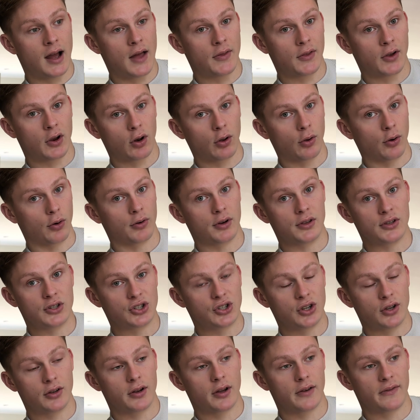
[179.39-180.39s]
and the chlorine
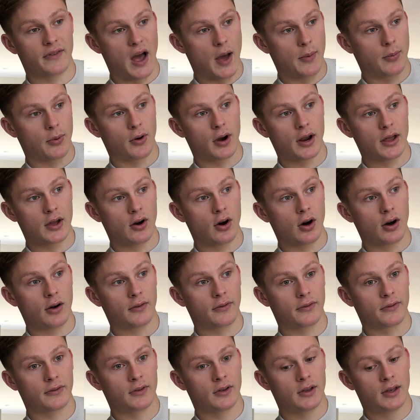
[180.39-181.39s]
should evaporate
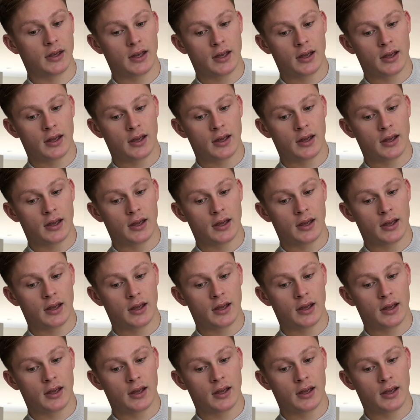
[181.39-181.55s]
off.